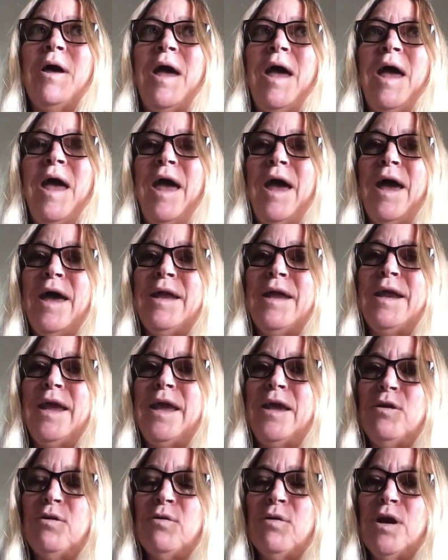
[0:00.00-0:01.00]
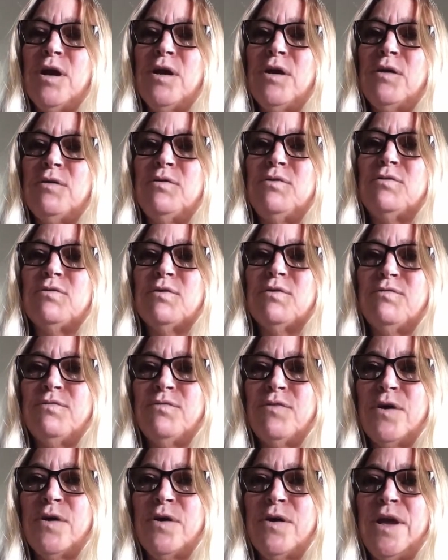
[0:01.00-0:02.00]
had a crown
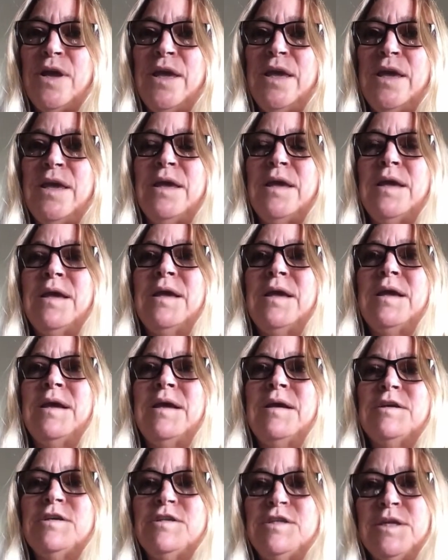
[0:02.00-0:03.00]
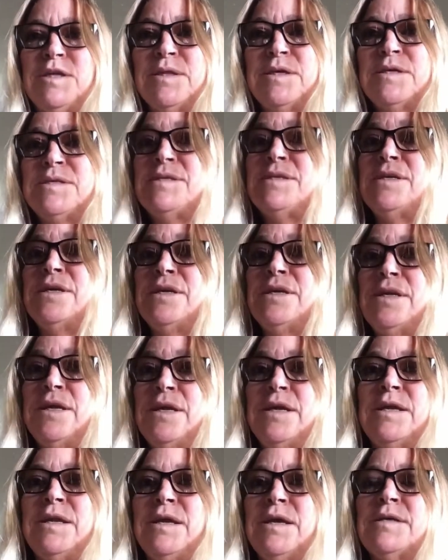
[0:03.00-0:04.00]
trifari. She listed
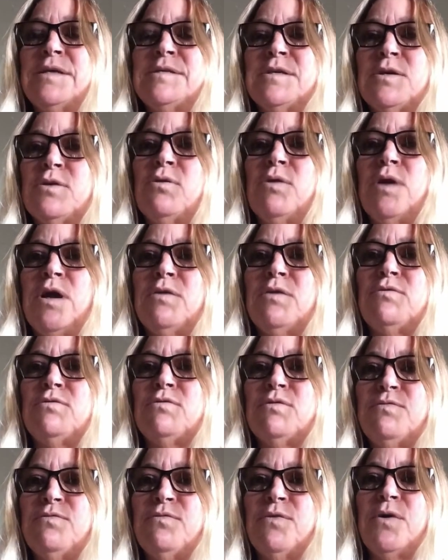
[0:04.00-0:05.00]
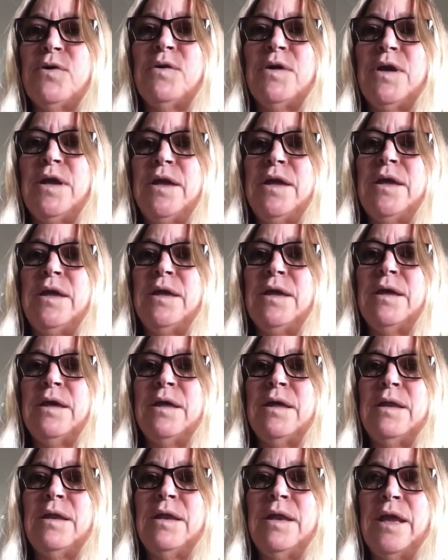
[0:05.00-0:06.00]
it as a crown trifari
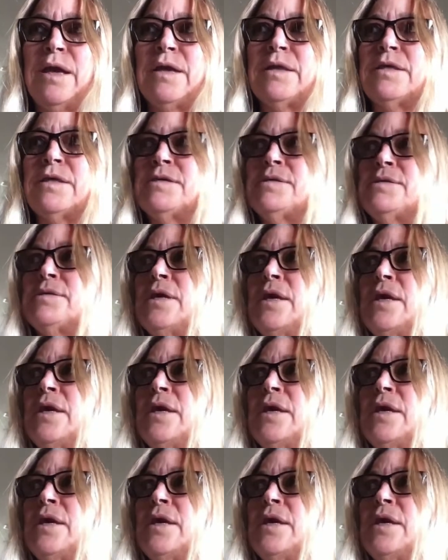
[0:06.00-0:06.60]
necklace,